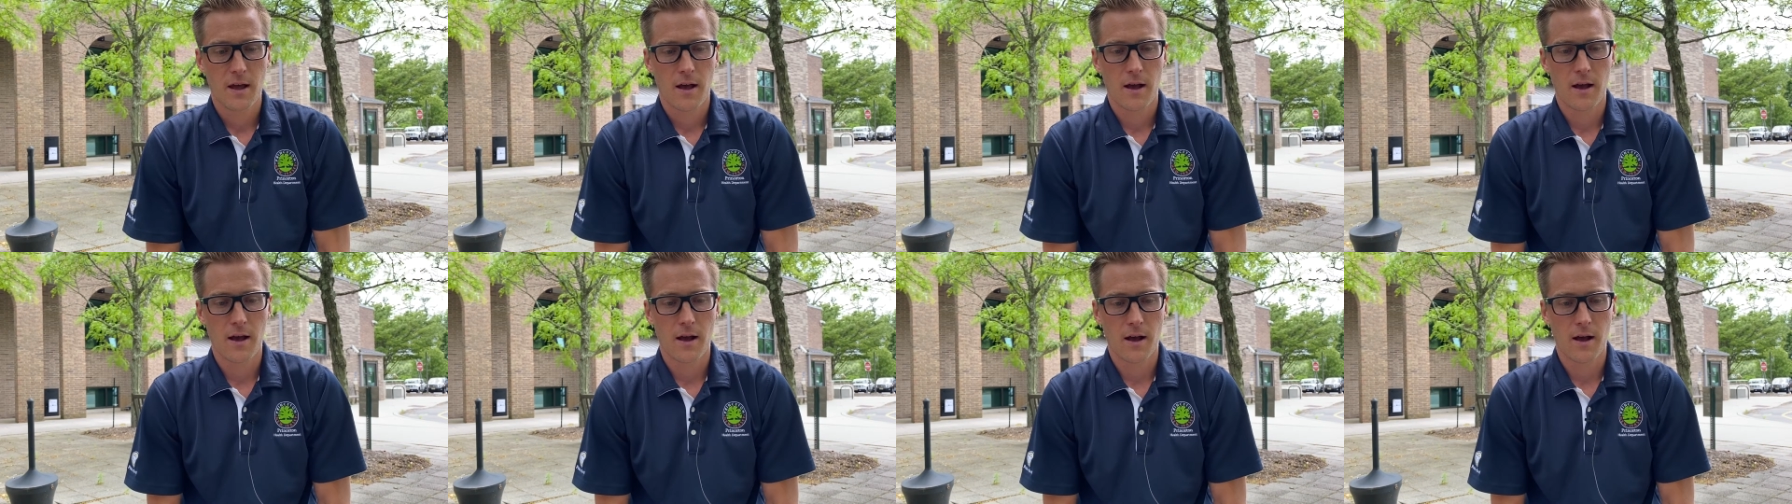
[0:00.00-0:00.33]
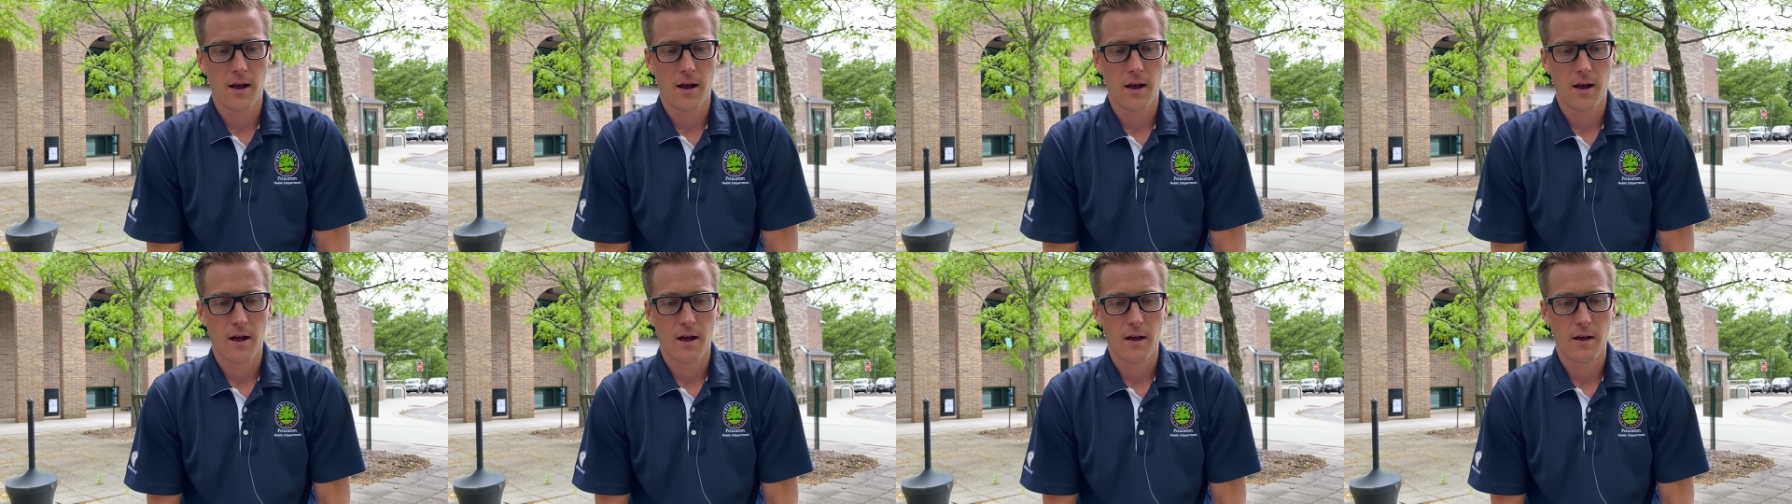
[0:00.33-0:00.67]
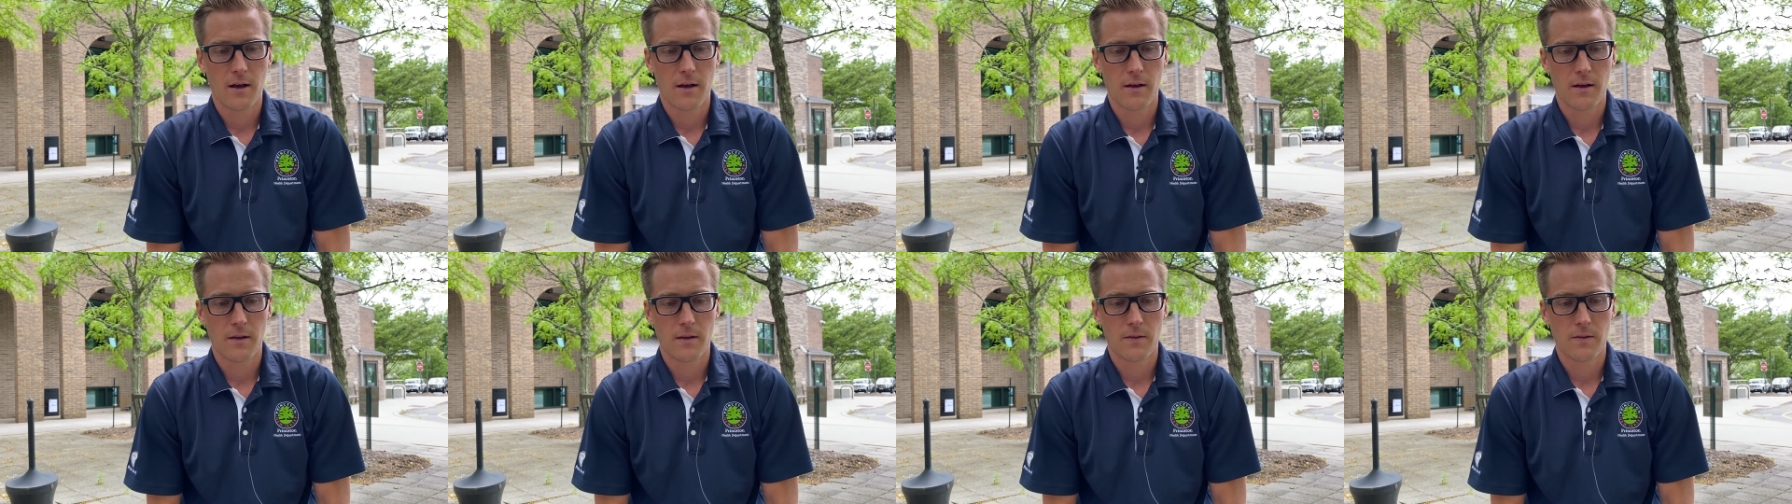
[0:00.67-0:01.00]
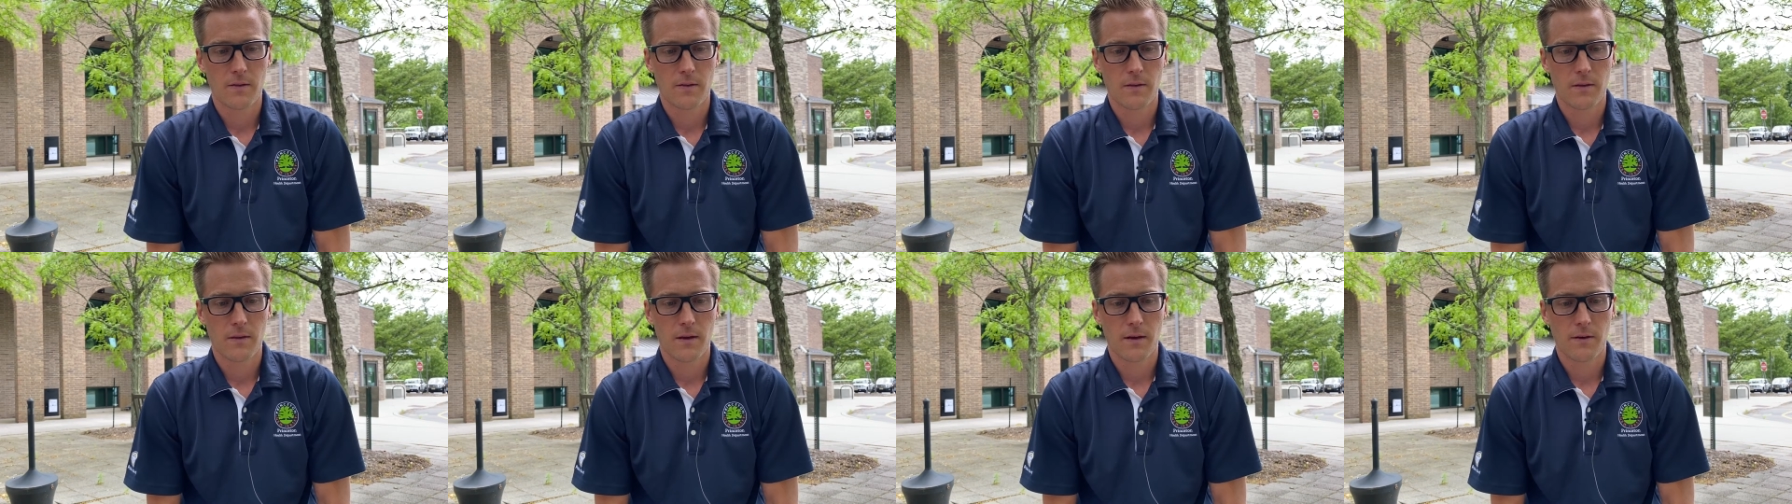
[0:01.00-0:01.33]

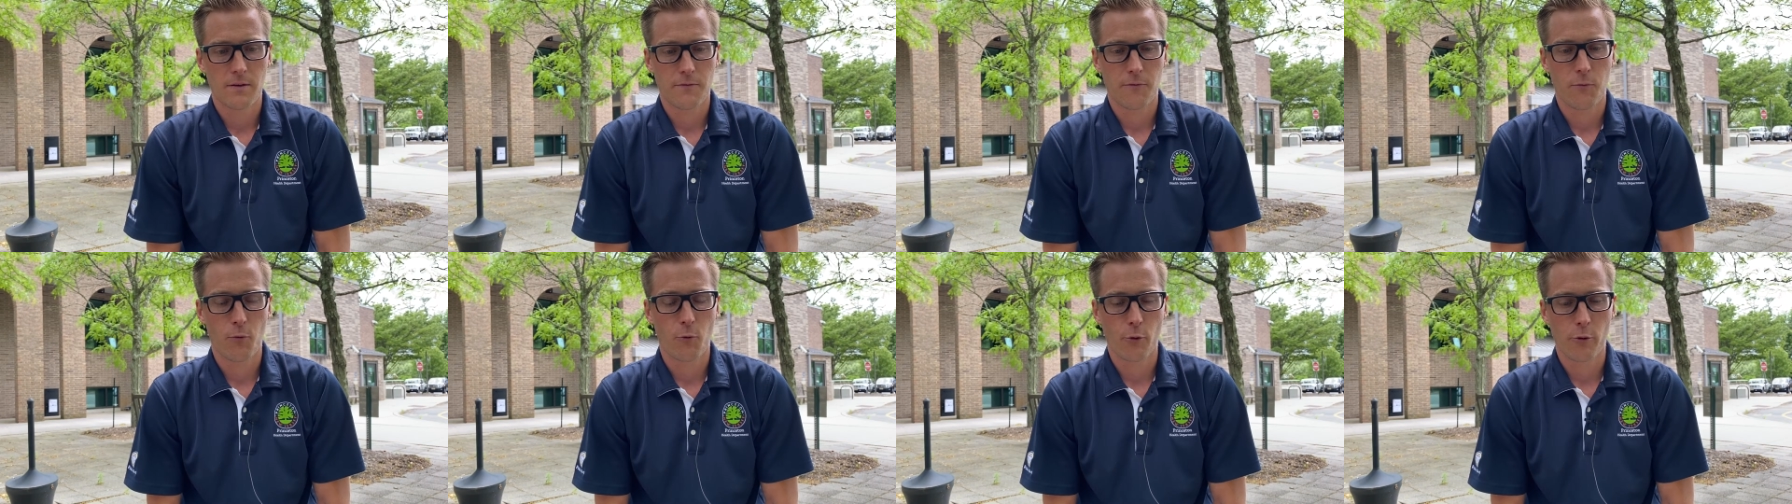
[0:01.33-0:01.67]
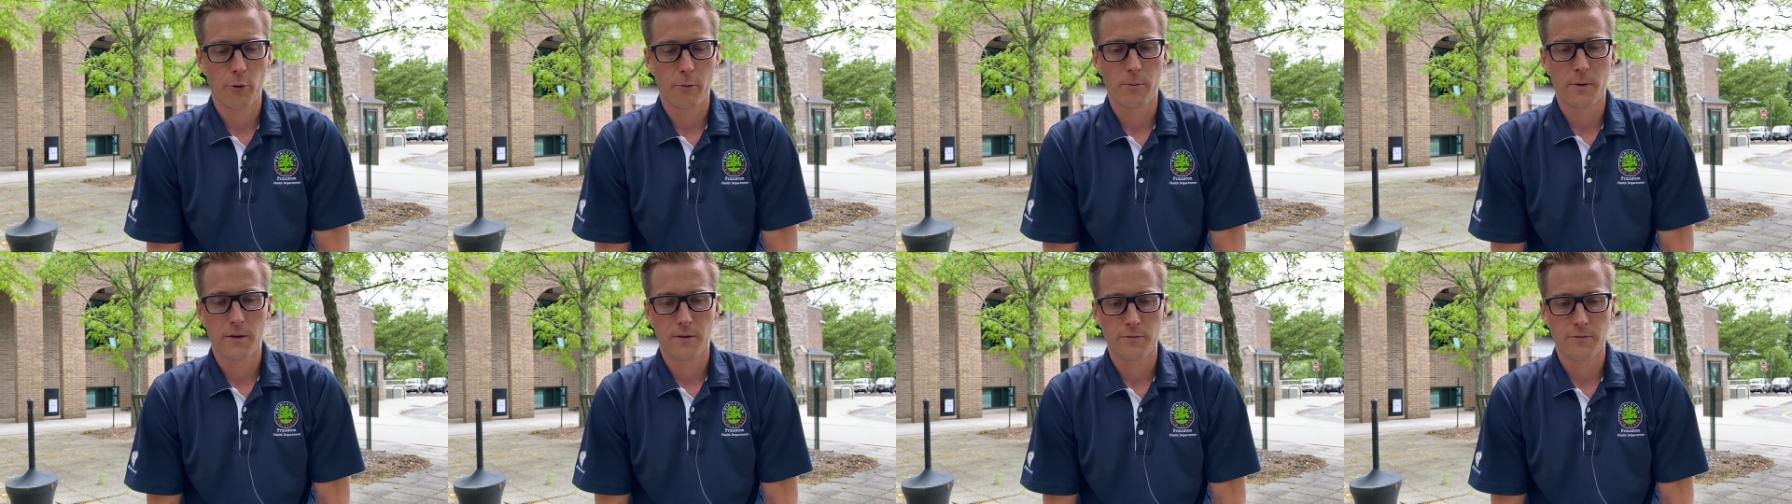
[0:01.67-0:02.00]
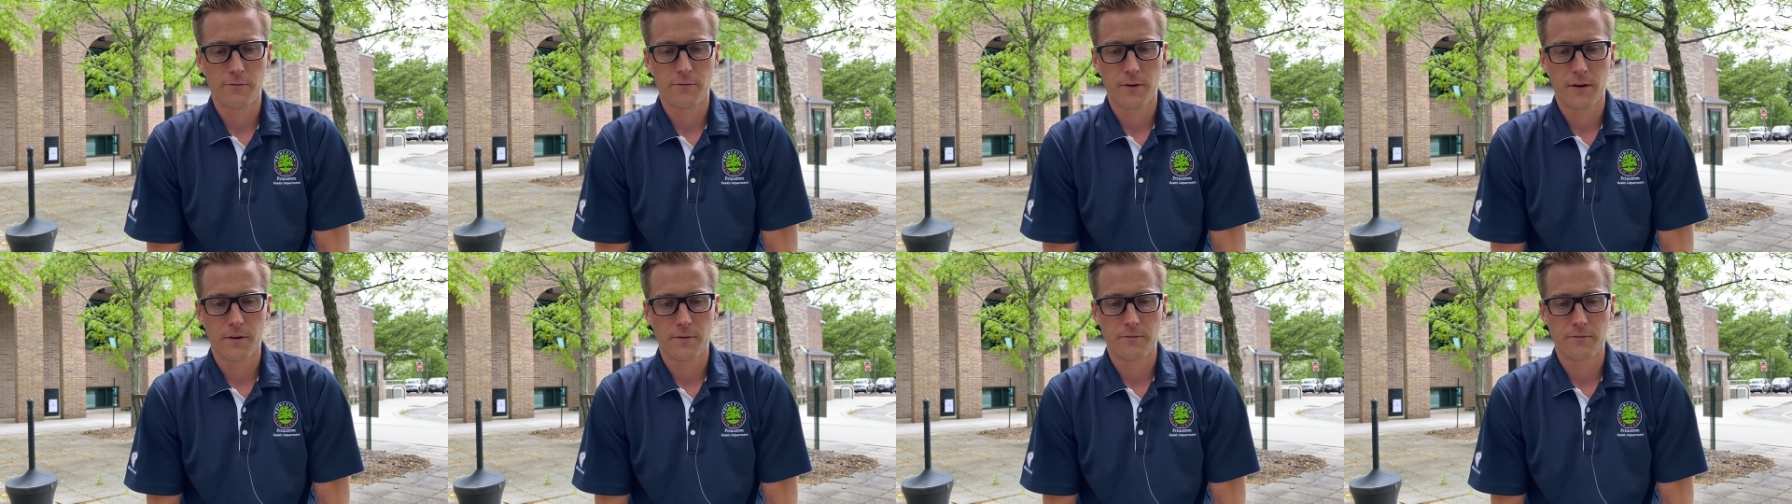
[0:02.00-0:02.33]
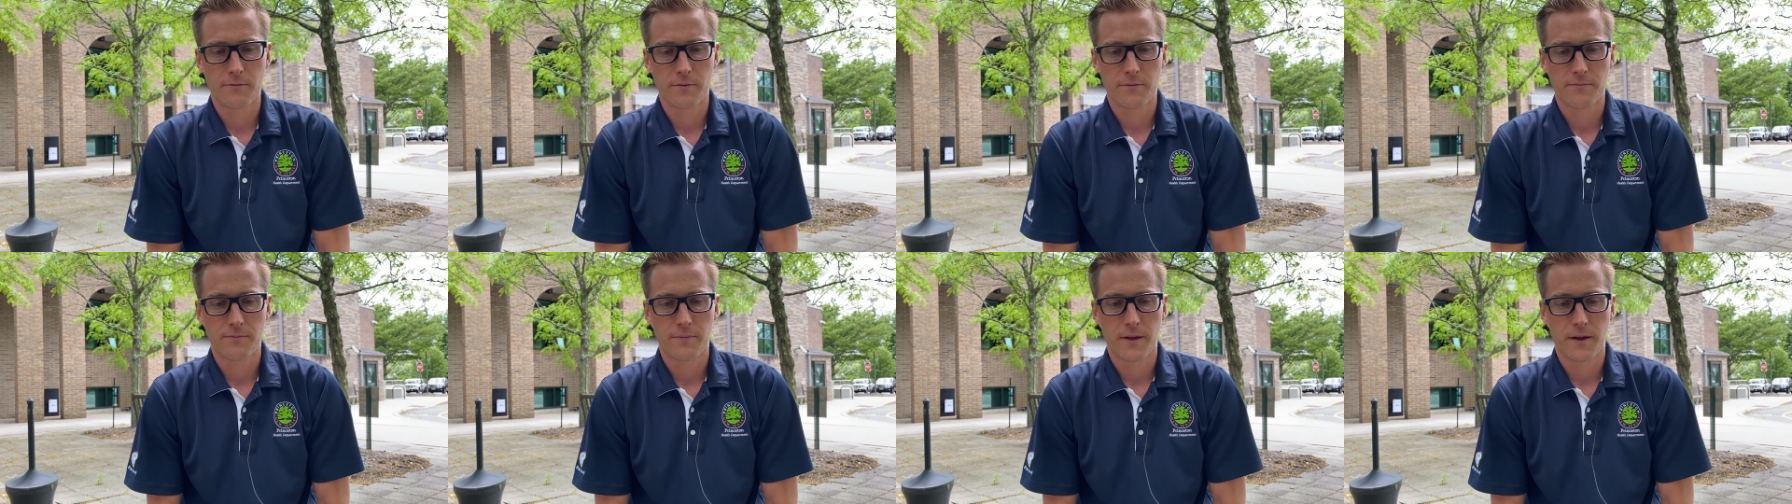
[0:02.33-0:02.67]
form of,
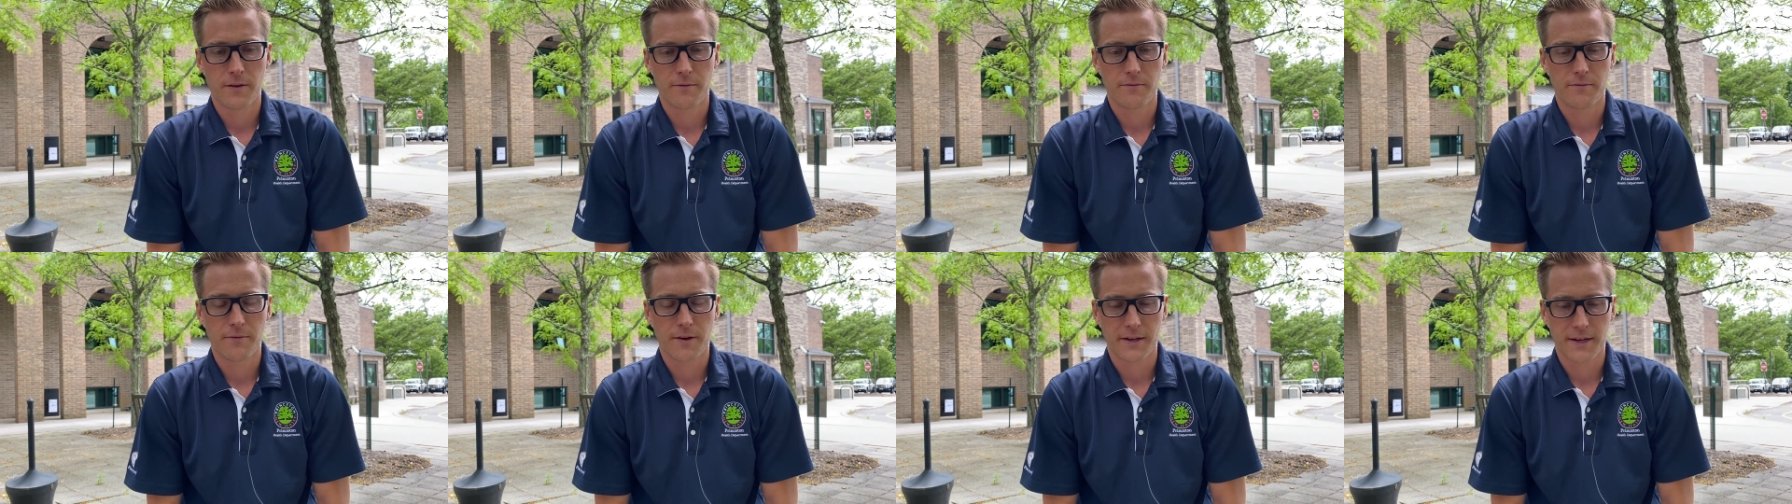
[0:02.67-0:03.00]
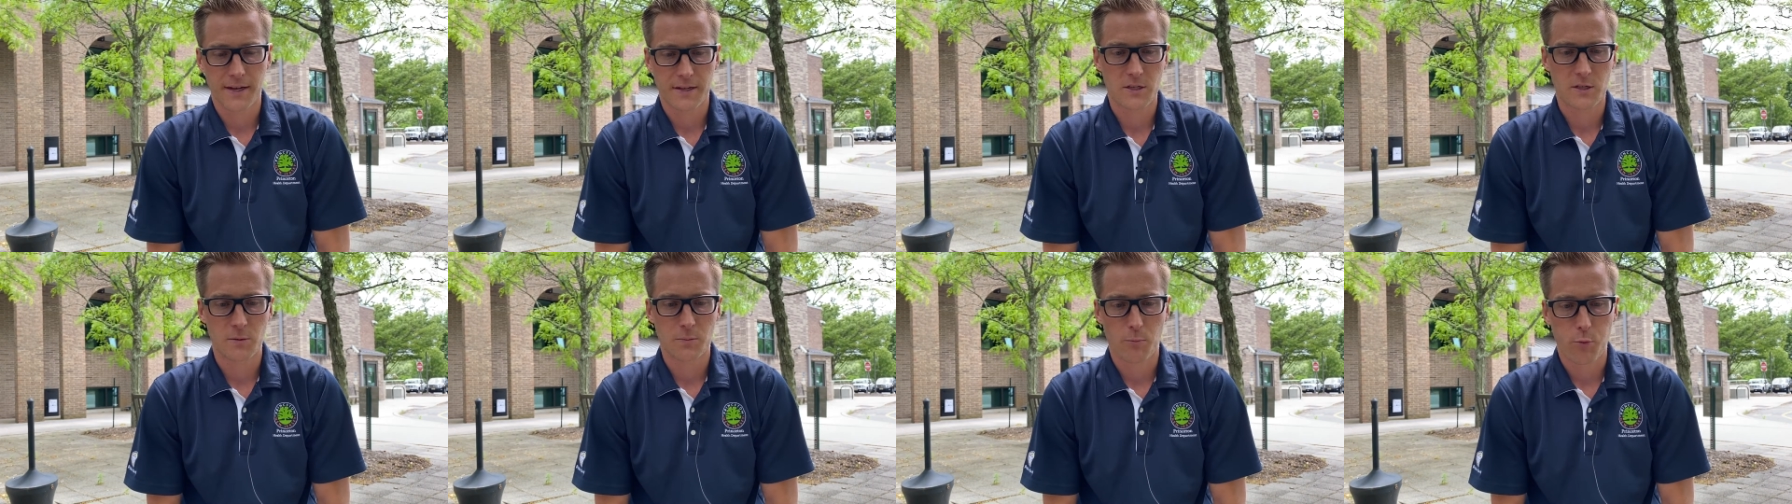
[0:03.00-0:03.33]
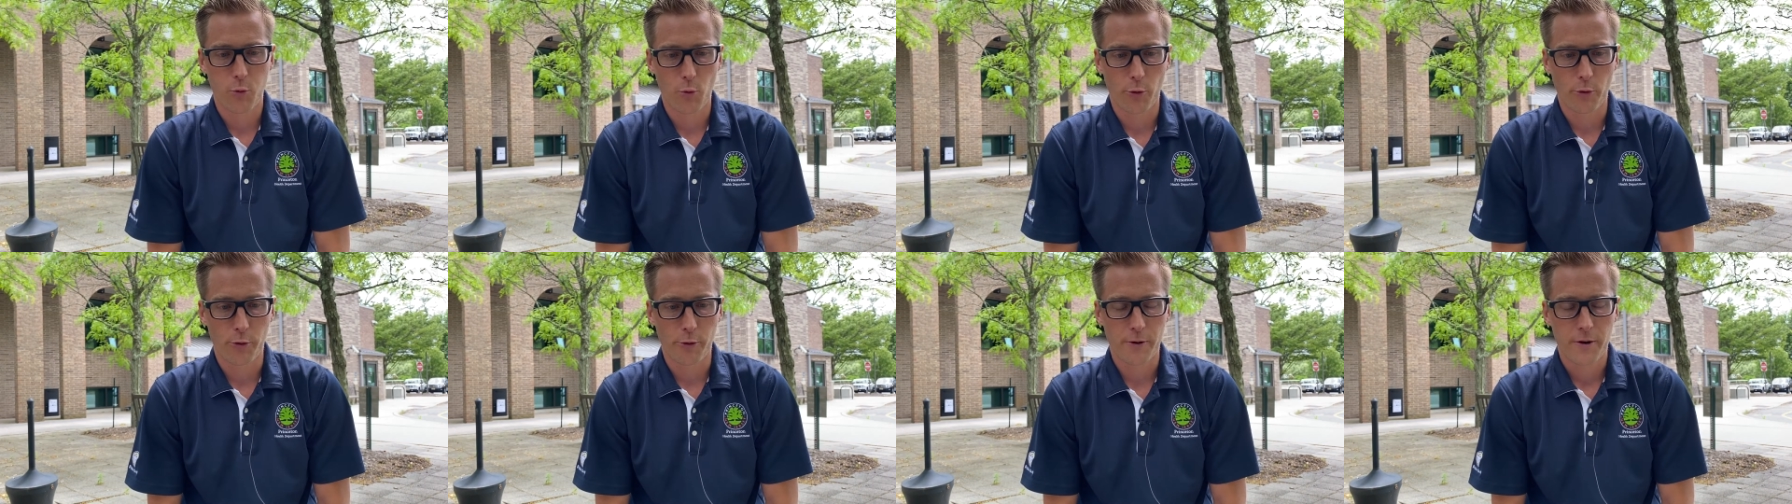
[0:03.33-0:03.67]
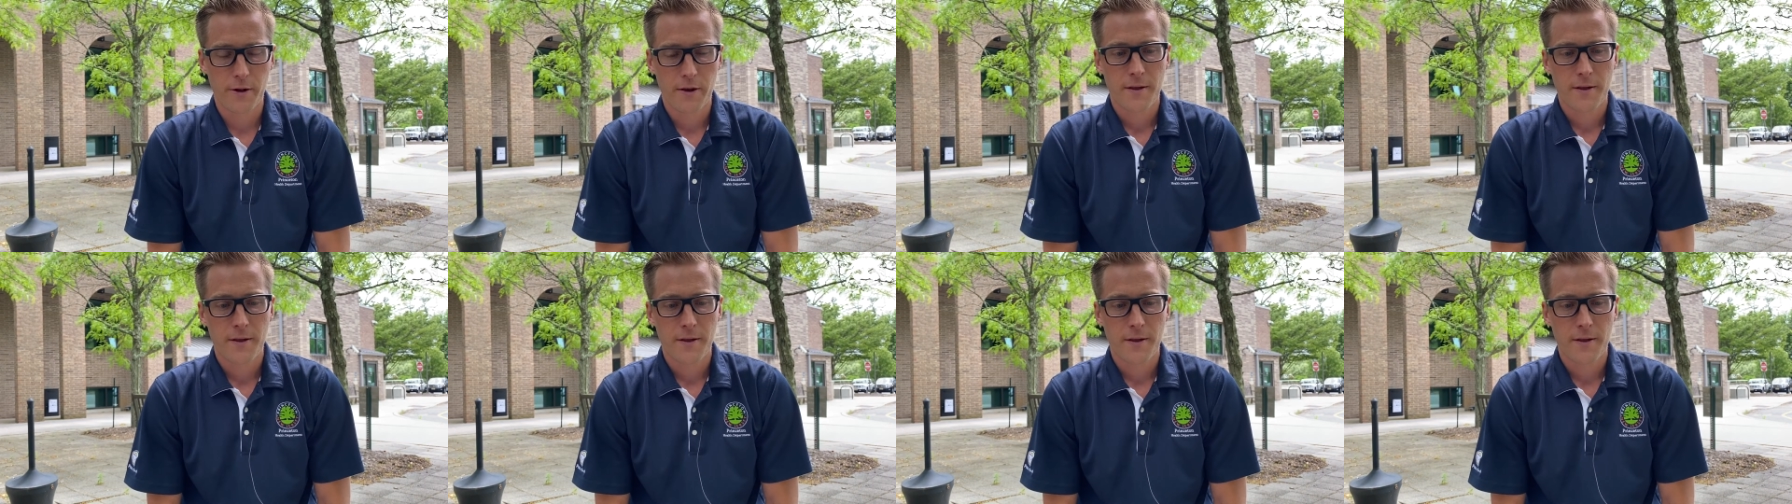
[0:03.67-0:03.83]
I guess, support